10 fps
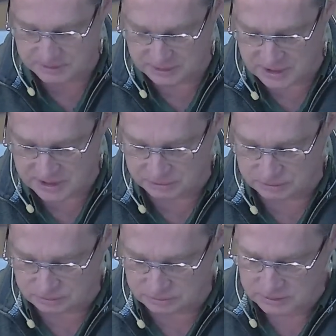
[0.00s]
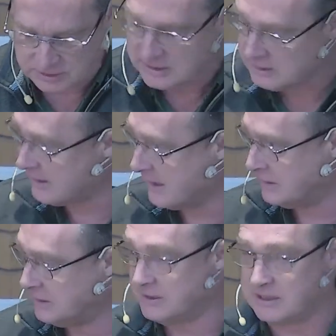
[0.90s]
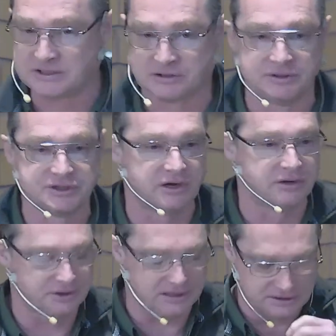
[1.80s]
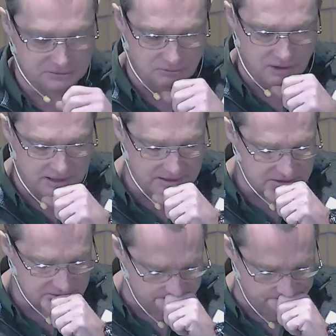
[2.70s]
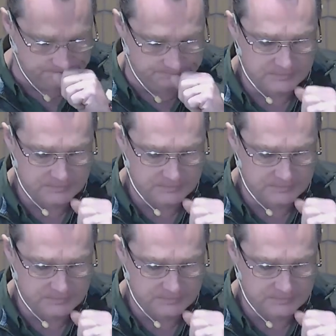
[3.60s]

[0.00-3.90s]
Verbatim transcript: happy at all. And in, as a result, there's riots,